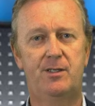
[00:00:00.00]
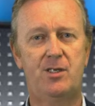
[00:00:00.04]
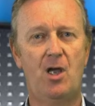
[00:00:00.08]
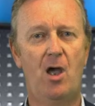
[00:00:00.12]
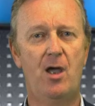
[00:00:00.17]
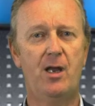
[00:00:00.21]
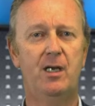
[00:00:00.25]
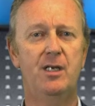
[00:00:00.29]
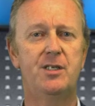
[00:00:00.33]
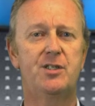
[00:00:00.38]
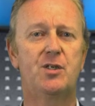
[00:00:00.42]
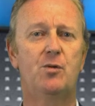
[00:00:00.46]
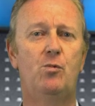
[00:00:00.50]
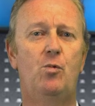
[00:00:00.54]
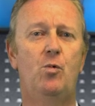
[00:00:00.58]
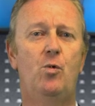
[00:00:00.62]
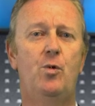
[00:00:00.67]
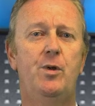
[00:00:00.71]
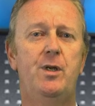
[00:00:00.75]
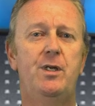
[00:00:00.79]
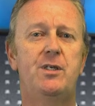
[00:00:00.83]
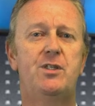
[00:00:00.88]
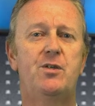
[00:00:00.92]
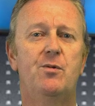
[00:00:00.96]
title is
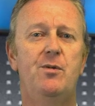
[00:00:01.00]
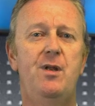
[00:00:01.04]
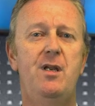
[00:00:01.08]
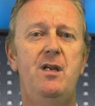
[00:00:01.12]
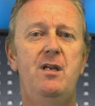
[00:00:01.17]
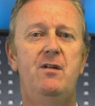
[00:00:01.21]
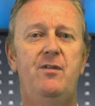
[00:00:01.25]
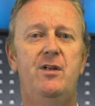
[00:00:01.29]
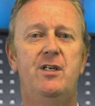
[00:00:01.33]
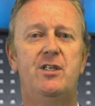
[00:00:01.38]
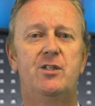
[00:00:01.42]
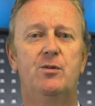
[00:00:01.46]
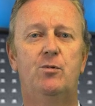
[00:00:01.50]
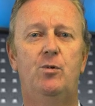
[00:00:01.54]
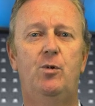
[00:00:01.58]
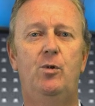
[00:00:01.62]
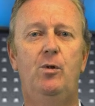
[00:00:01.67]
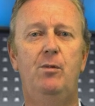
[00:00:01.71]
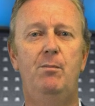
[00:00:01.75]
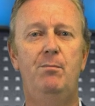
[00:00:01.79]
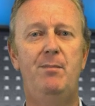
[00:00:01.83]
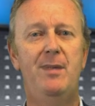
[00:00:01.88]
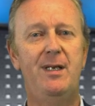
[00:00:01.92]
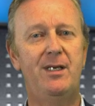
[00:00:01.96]
awarded to an
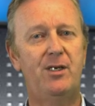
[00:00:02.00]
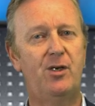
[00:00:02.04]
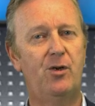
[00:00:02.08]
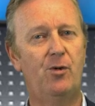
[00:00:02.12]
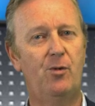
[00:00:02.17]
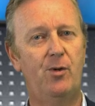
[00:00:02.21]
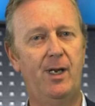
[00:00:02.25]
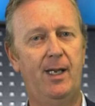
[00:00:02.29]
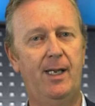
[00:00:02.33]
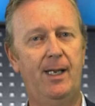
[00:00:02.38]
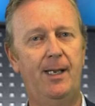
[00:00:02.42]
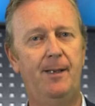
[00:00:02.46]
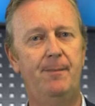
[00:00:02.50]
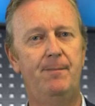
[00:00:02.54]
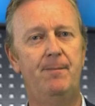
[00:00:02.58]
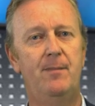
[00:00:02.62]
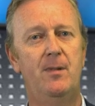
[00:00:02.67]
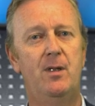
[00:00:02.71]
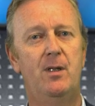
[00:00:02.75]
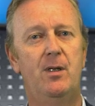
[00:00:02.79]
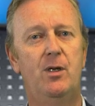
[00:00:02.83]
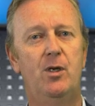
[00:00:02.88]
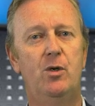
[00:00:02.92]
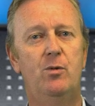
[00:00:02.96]
individual mid-career
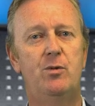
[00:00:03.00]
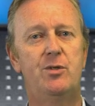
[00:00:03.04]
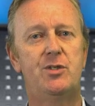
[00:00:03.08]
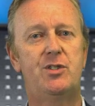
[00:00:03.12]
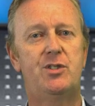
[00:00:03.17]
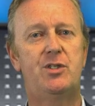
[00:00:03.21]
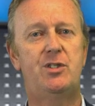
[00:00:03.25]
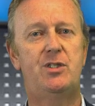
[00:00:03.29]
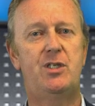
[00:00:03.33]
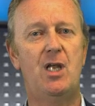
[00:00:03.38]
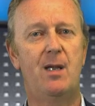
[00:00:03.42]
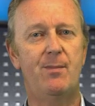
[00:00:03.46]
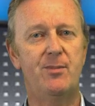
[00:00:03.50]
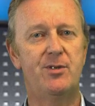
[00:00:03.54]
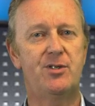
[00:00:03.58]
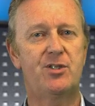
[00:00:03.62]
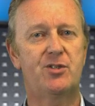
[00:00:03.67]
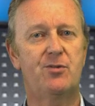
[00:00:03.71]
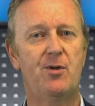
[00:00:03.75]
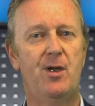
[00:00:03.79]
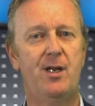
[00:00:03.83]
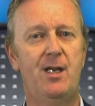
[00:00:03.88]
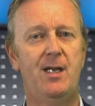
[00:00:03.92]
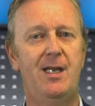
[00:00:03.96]
who has
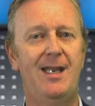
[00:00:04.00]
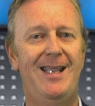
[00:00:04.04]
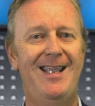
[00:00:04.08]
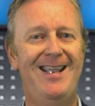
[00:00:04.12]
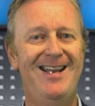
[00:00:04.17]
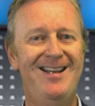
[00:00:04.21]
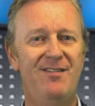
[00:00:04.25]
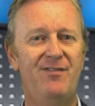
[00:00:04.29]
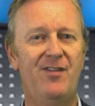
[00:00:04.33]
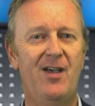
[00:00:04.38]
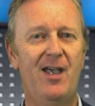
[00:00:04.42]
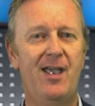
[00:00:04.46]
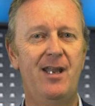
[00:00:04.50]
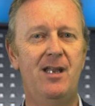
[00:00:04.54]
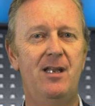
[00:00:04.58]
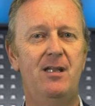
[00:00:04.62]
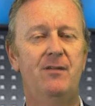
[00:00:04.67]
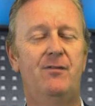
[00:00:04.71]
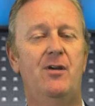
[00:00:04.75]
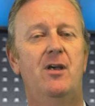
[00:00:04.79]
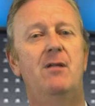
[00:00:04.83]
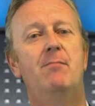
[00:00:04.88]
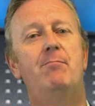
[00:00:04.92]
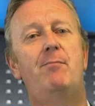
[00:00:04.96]
demonstrated
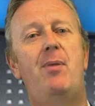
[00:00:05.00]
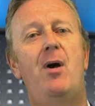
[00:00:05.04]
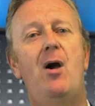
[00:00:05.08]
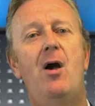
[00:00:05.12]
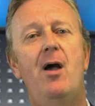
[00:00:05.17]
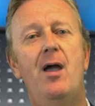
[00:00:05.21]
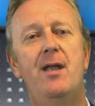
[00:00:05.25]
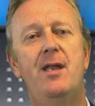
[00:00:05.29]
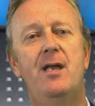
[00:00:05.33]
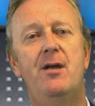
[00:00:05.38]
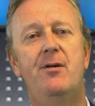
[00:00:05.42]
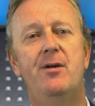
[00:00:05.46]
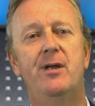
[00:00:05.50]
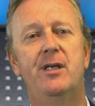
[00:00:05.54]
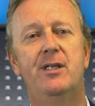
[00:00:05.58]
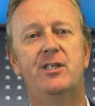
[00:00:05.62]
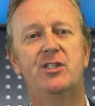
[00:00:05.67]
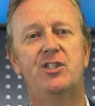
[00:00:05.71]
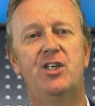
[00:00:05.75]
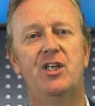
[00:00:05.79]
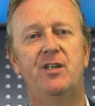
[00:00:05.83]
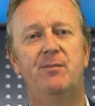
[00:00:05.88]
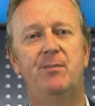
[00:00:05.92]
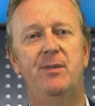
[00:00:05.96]
innovative and pioneering
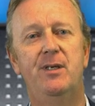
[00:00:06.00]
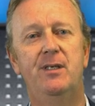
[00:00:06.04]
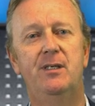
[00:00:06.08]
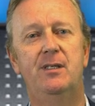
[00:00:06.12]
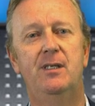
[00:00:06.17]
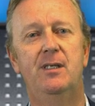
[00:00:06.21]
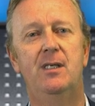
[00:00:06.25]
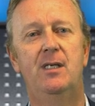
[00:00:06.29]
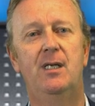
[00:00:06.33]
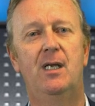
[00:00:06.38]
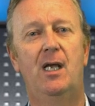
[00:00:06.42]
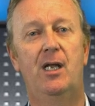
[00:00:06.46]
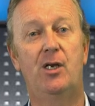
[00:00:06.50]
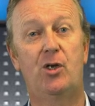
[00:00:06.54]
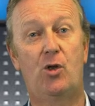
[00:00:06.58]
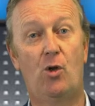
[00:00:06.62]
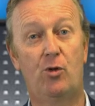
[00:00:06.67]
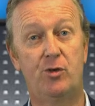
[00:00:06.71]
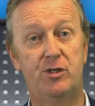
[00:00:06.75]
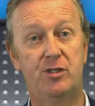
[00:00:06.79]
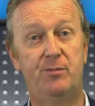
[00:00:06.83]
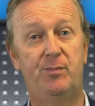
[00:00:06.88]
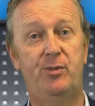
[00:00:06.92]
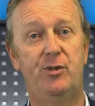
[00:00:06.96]
achievement and
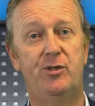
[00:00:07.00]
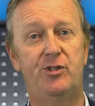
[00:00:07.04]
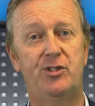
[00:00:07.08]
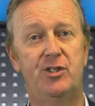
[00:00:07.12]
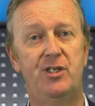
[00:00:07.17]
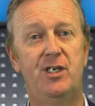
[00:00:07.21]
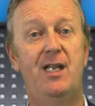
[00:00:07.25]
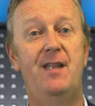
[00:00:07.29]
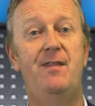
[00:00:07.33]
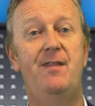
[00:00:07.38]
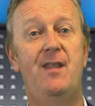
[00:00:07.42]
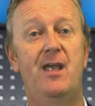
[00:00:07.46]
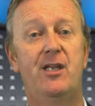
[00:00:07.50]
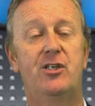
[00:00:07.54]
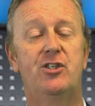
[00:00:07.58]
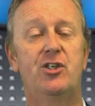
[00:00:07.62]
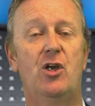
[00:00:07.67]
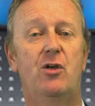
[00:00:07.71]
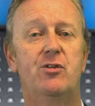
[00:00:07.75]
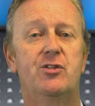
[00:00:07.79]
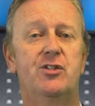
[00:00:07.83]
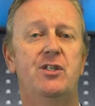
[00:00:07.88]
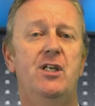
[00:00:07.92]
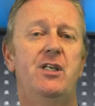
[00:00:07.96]
contribution in their
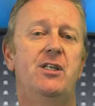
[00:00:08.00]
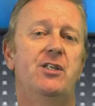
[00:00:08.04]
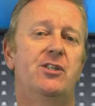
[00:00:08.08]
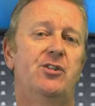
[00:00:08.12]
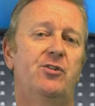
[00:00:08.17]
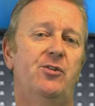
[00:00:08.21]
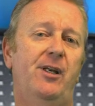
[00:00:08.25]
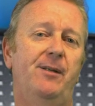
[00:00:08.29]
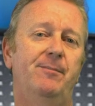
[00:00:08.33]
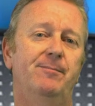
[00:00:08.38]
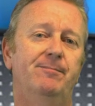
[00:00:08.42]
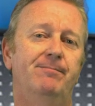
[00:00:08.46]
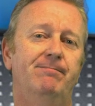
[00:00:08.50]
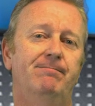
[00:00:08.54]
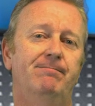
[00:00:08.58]
chosen industry.